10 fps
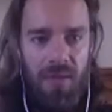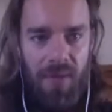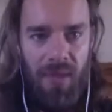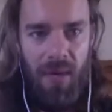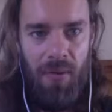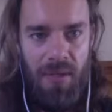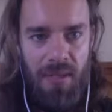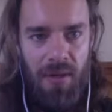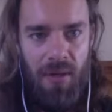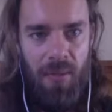that will
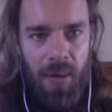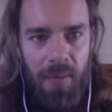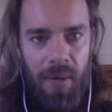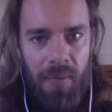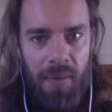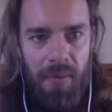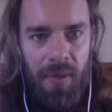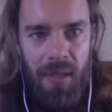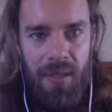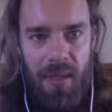continue to pop up, but really
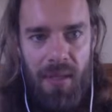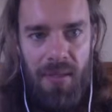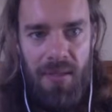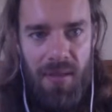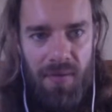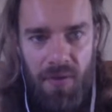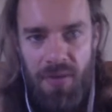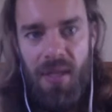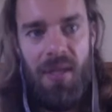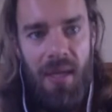excited to see the first
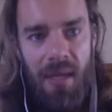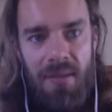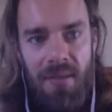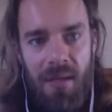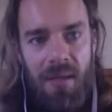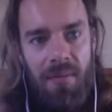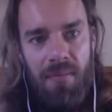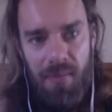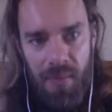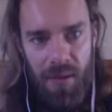thing that gets like,
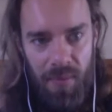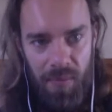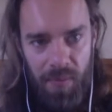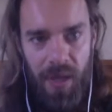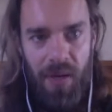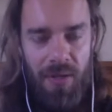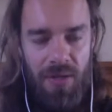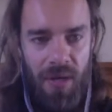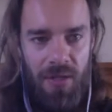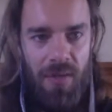breakaway
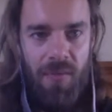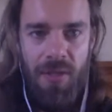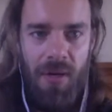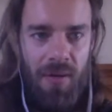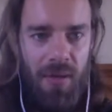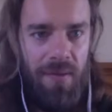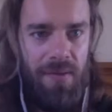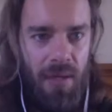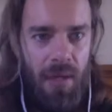traction, which I don't think we've seen yet.